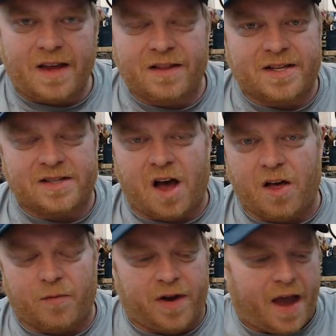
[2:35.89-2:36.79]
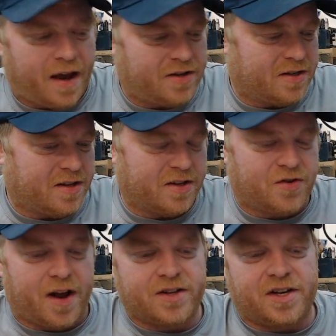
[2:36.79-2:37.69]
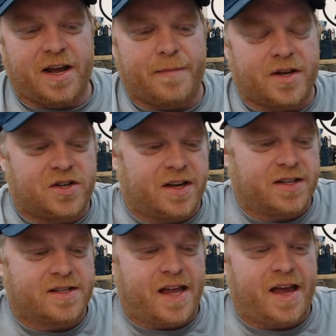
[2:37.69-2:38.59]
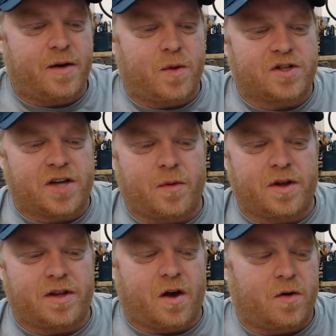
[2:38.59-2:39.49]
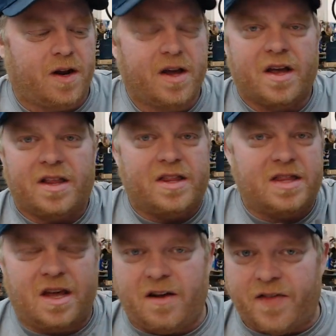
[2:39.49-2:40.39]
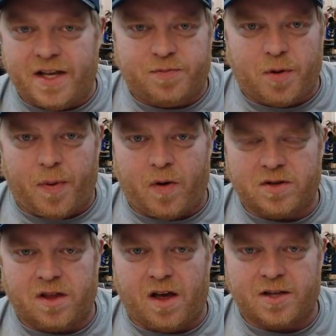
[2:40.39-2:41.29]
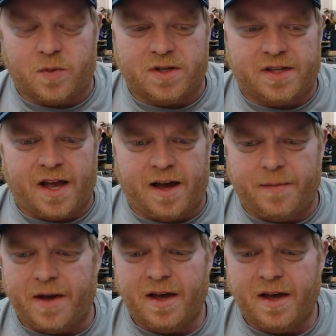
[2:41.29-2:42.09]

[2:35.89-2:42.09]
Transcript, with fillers: This is all in reaction to the tragedy at Michigan State, which I would note none of these proposed laws would stop,